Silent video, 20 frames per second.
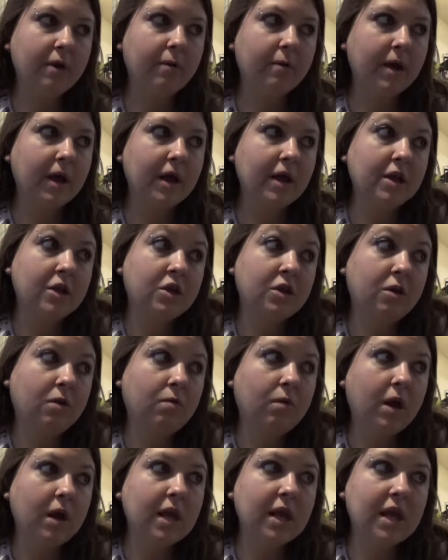away and you don't
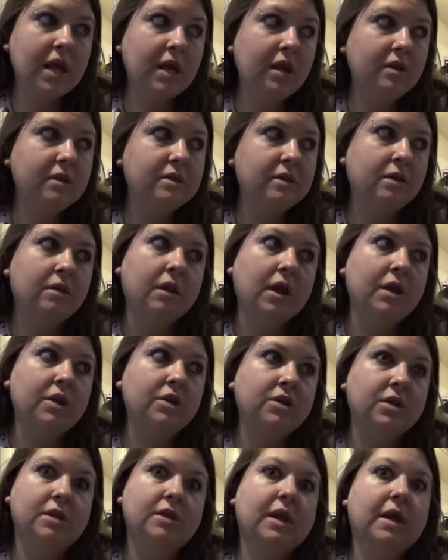want to eat until
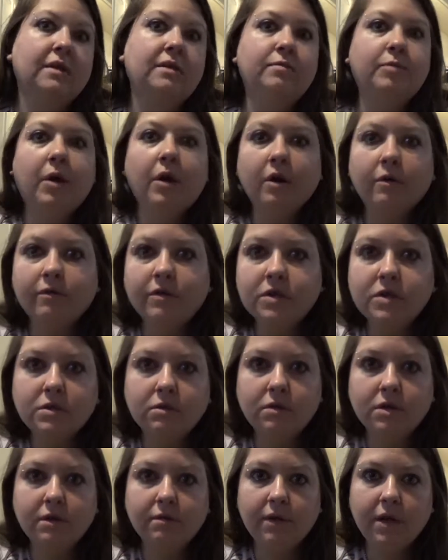lunch, then that's part of
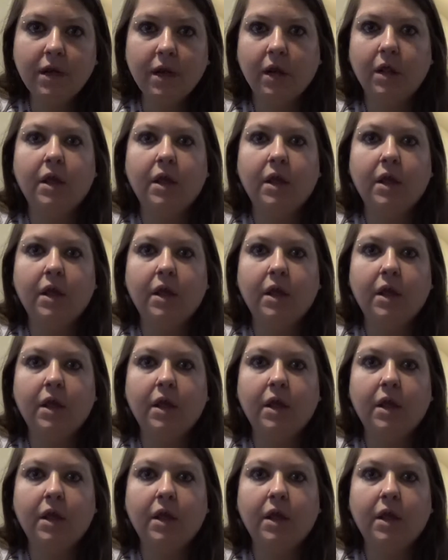intuitive eating.